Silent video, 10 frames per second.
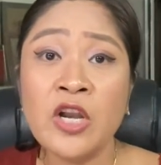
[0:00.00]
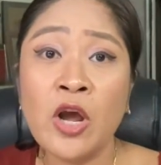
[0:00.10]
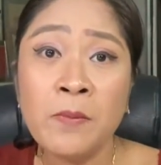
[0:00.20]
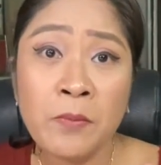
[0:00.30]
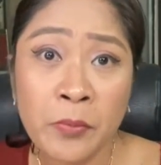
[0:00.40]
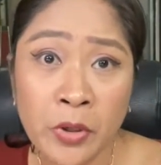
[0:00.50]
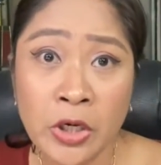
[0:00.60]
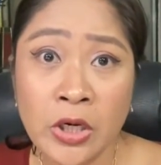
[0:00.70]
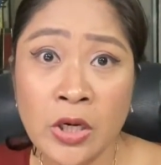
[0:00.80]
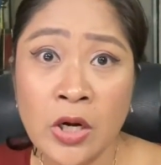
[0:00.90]

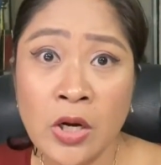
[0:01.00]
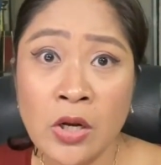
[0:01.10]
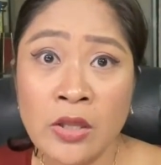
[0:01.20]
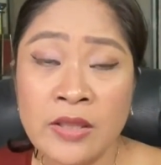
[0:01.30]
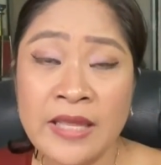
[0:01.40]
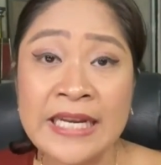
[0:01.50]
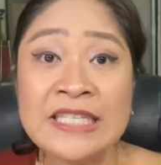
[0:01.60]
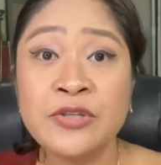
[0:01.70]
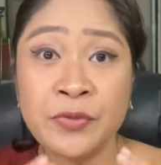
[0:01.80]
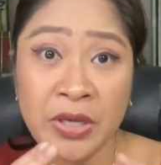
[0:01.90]
number that
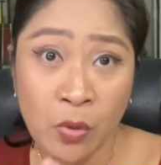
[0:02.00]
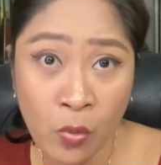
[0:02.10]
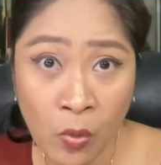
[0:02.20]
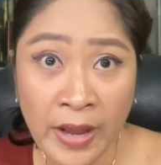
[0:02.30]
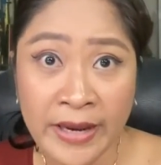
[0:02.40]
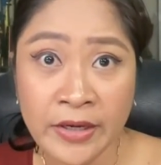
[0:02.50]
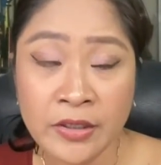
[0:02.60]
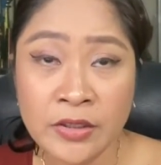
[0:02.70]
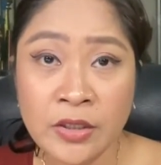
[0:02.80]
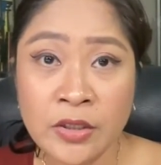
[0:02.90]
is required